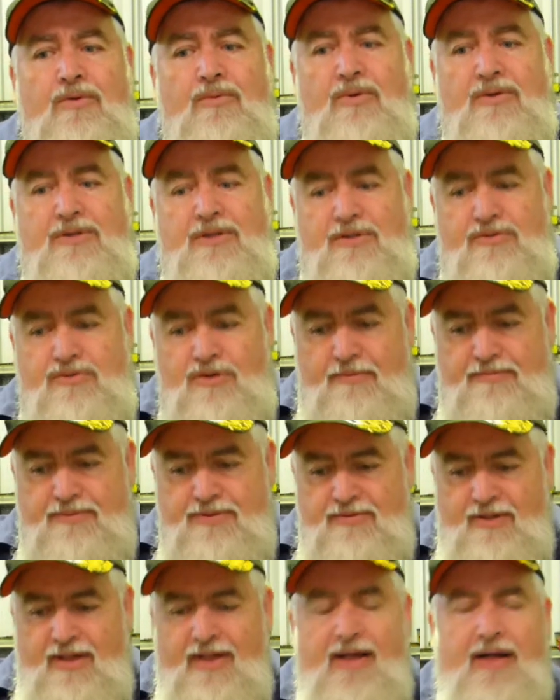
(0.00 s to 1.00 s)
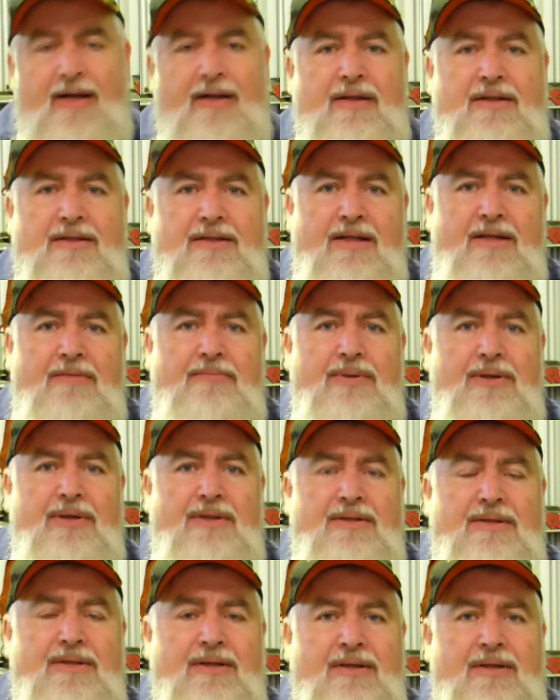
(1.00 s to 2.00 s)
we'll just drop straight out of the
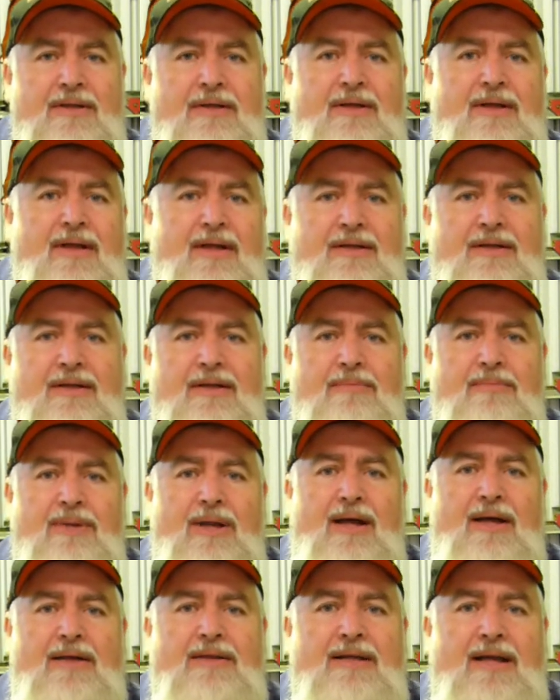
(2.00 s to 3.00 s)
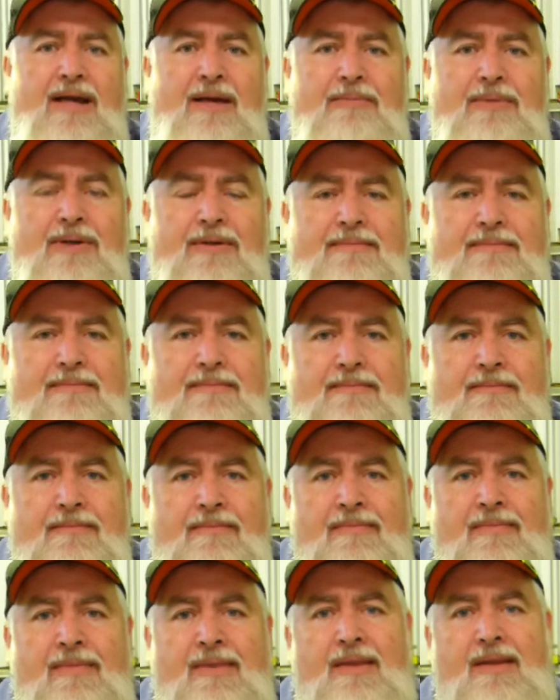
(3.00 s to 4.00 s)
T-piece into the blast cabinet
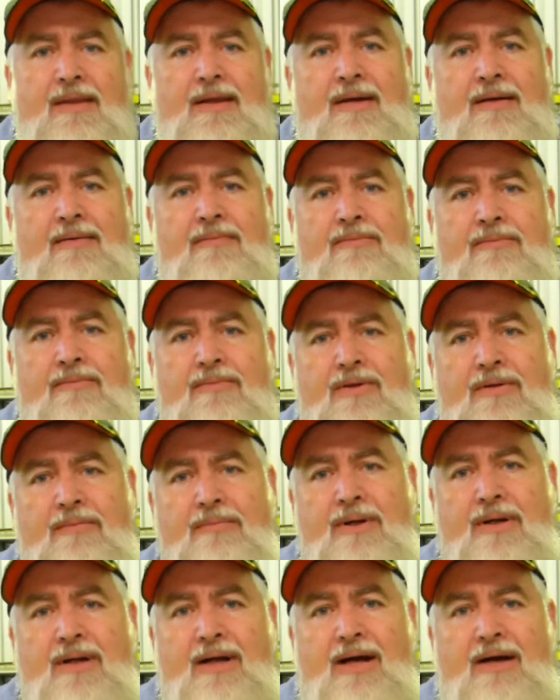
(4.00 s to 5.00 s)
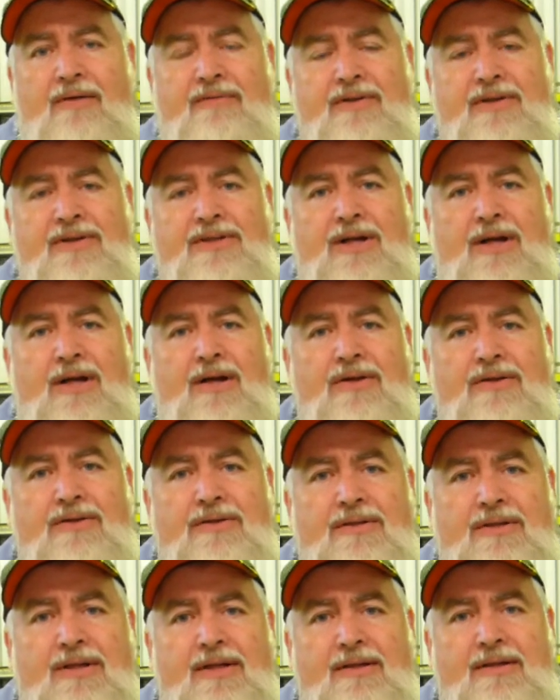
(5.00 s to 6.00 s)
with a bit of 1/2-inch
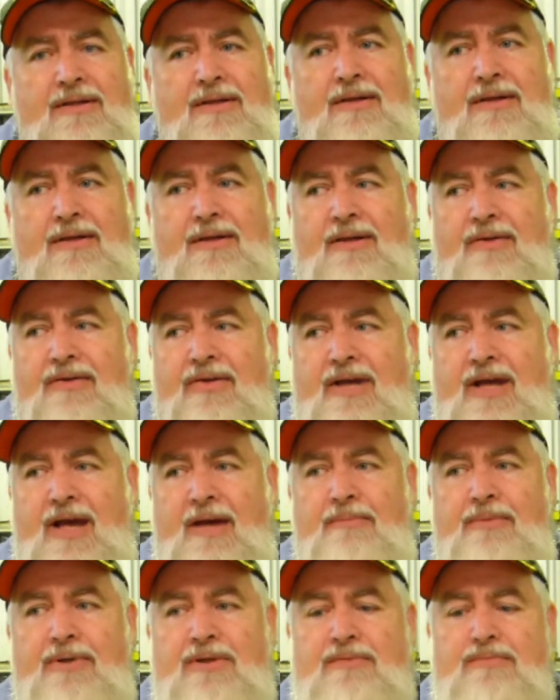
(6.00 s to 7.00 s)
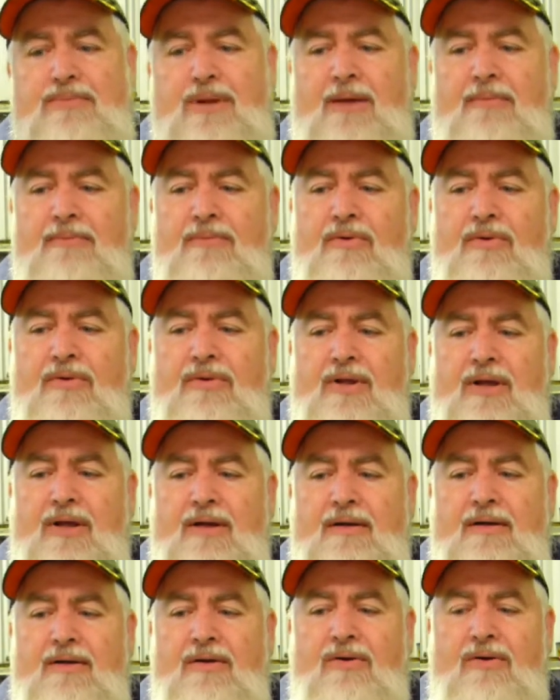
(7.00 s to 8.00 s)
hose, and then the cabinet's plumbed with
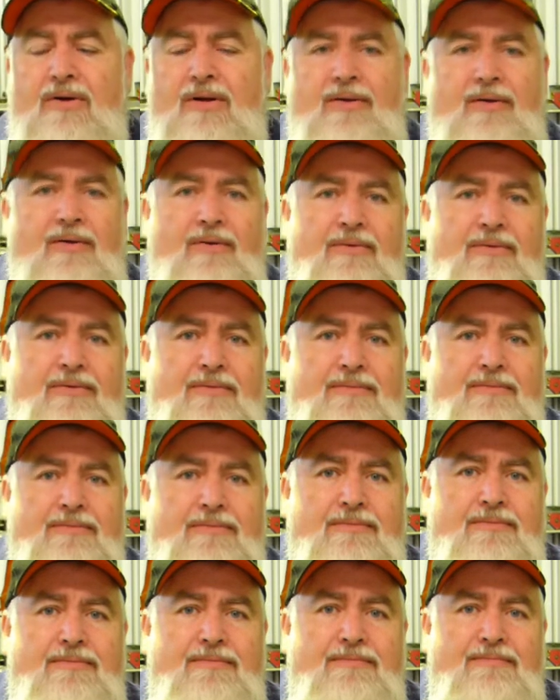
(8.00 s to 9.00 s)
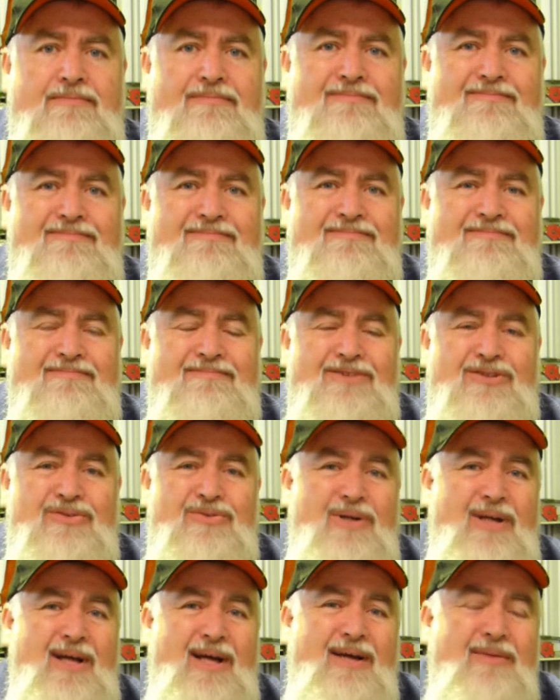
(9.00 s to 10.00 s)
that nylon
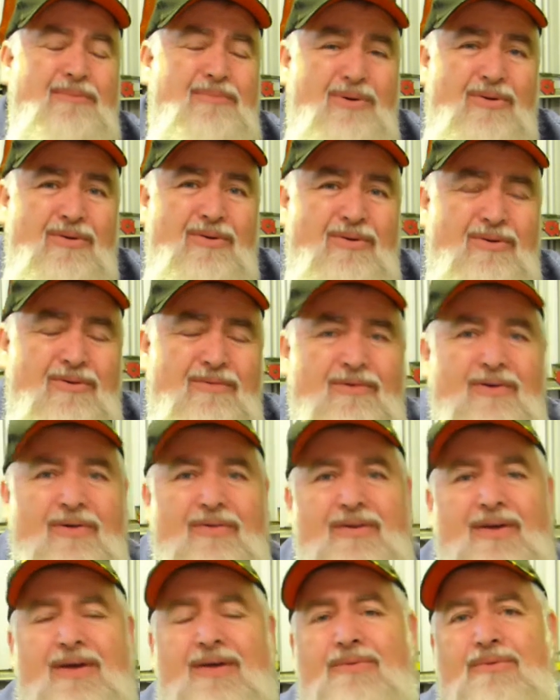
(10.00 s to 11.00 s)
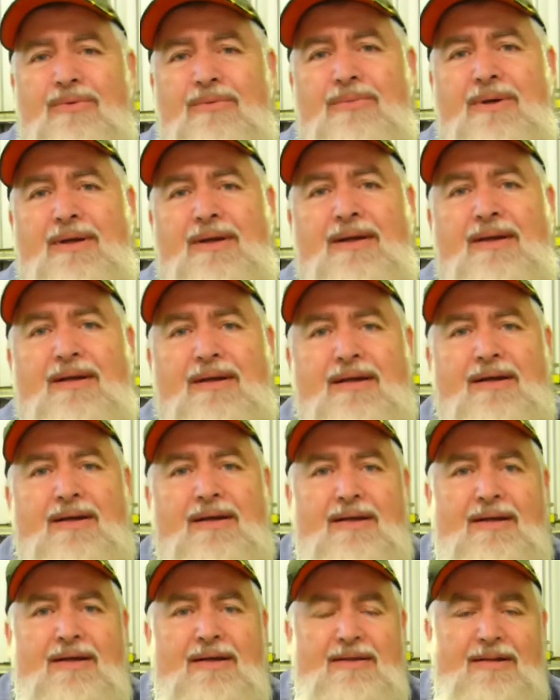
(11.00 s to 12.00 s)
3/8 by the look of it, I think it would be.
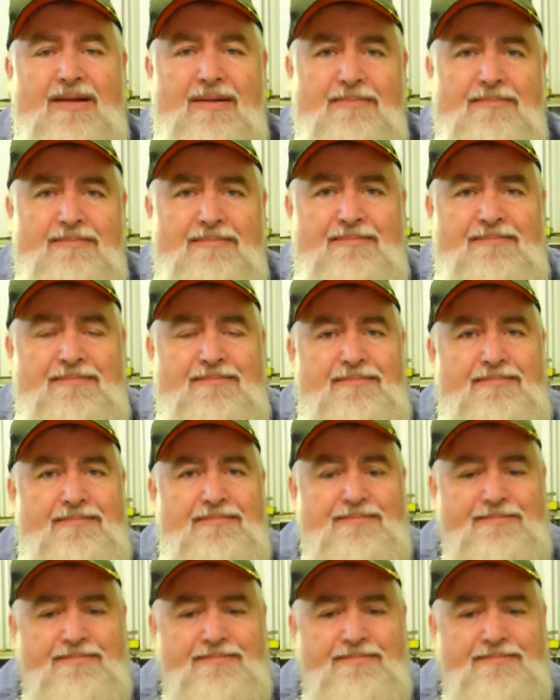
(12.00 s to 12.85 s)
And